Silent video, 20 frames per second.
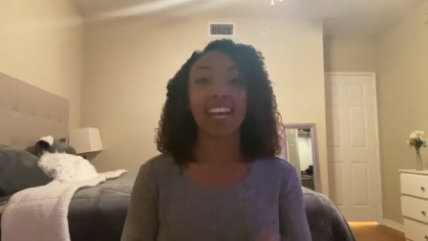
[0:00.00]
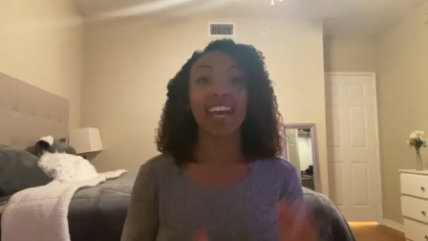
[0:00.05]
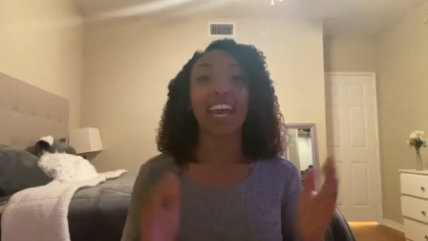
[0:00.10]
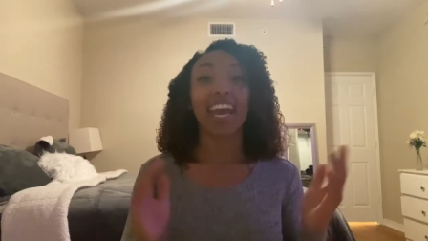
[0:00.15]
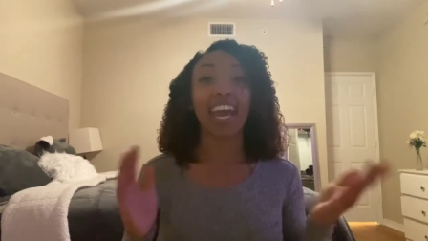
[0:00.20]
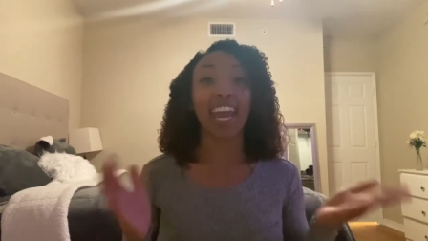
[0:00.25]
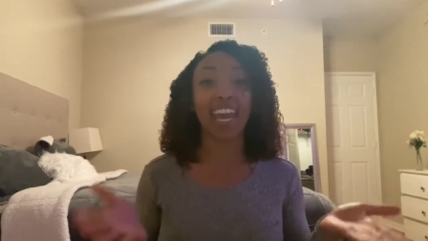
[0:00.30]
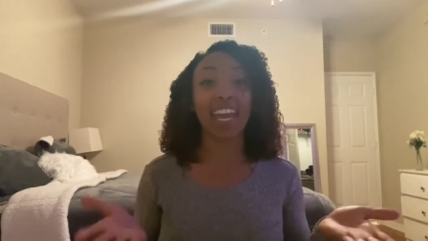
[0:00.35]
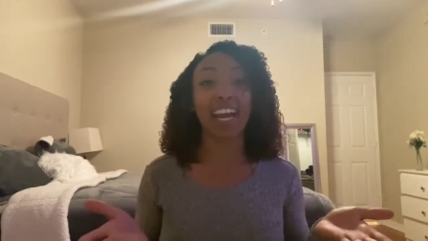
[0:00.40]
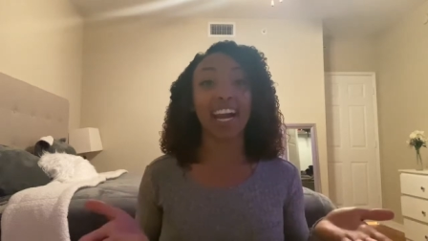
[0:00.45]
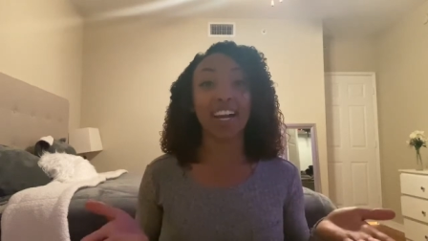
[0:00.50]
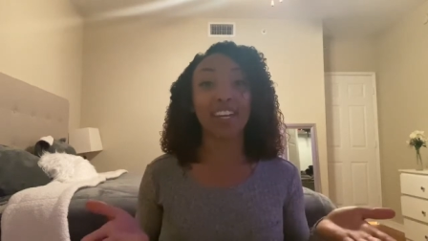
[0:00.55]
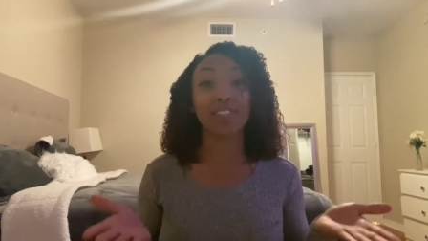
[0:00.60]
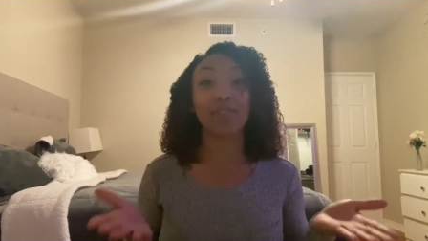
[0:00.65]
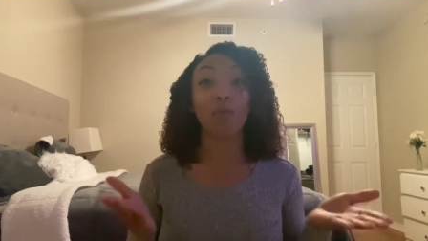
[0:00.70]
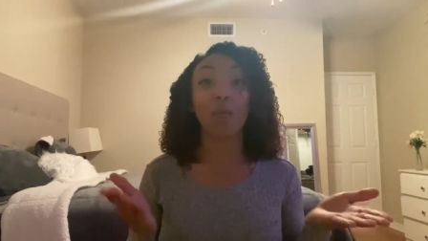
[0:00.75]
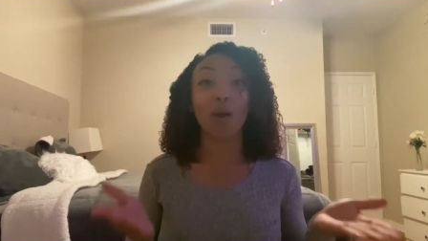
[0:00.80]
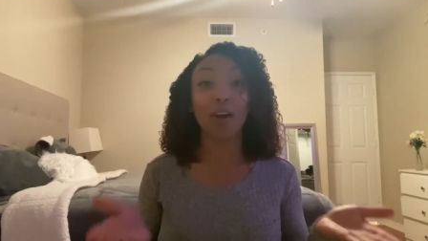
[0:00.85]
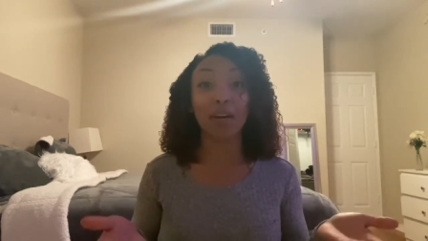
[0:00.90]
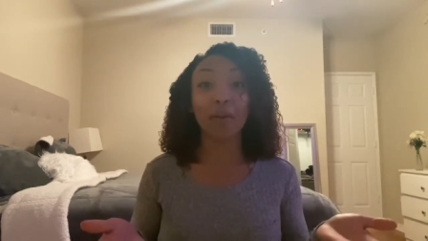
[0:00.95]
Hey guys,
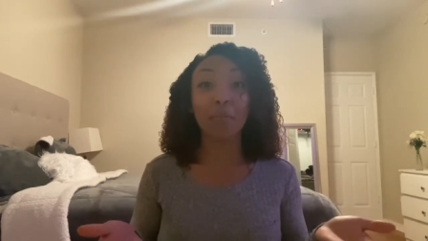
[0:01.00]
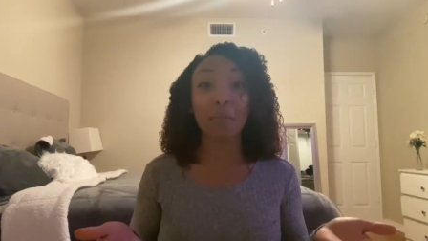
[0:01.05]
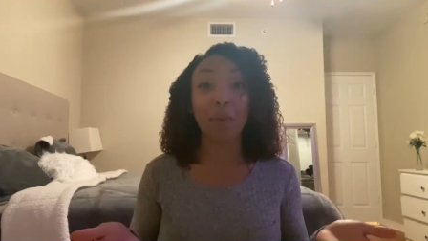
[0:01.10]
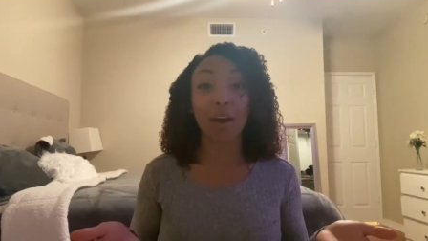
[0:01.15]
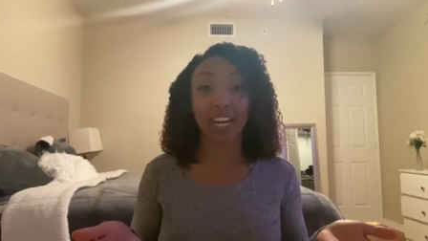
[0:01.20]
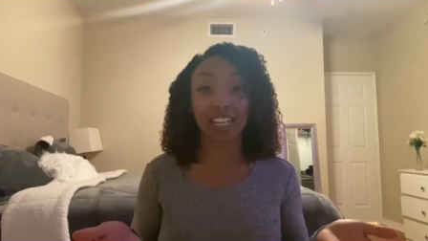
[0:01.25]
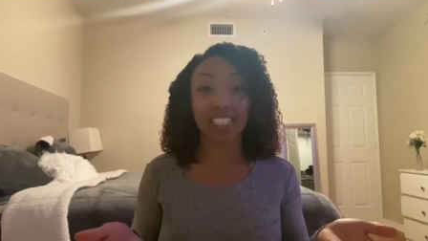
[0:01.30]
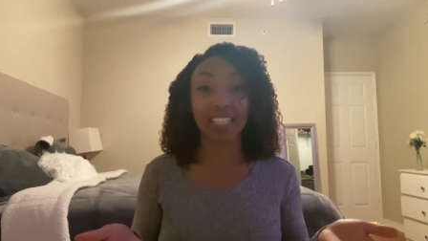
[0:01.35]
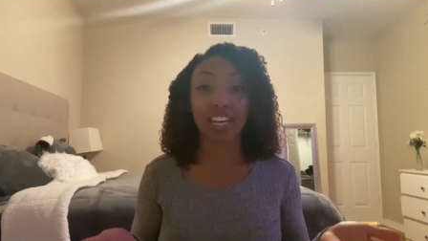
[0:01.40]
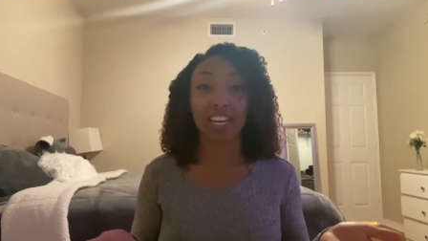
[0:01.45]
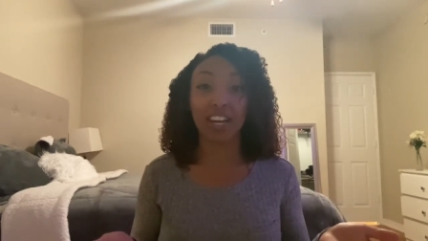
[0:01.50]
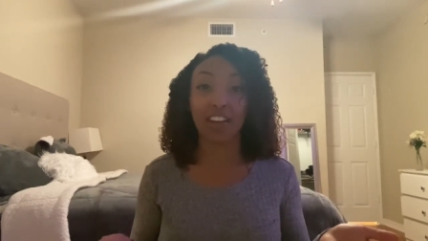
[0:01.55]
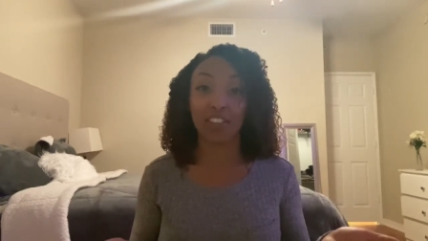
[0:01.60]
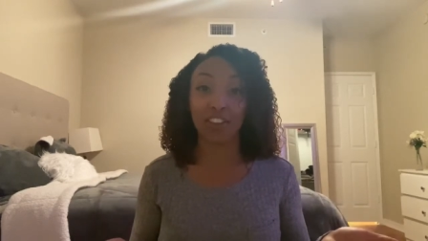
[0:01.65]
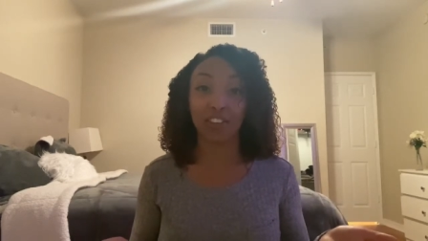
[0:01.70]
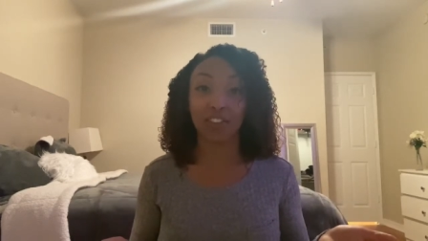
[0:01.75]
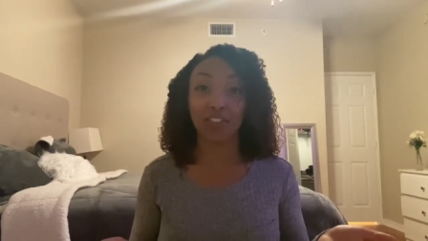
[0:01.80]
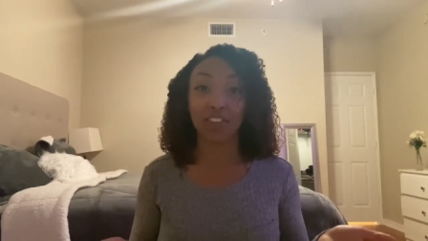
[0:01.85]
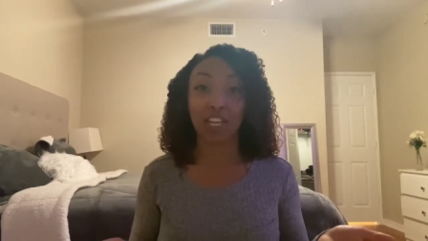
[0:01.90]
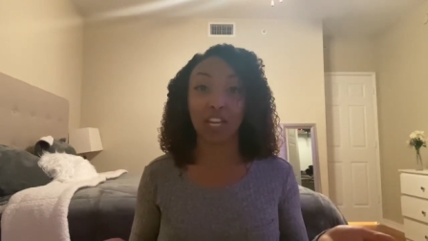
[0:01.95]
welcome back to
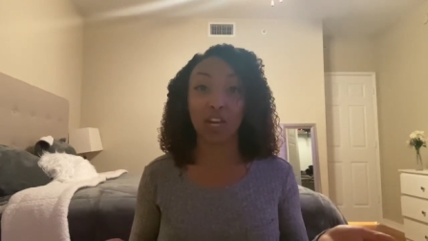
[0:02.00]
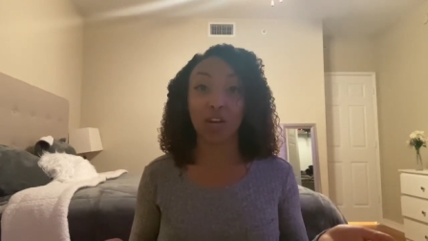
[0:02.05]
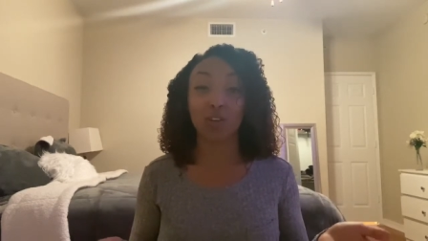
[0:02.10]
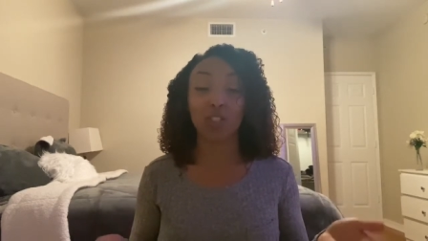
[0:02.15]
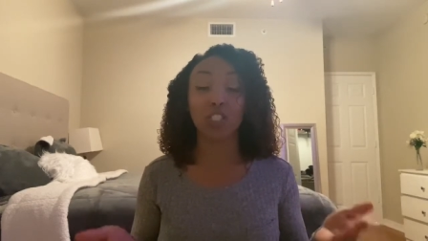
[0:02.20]
another video.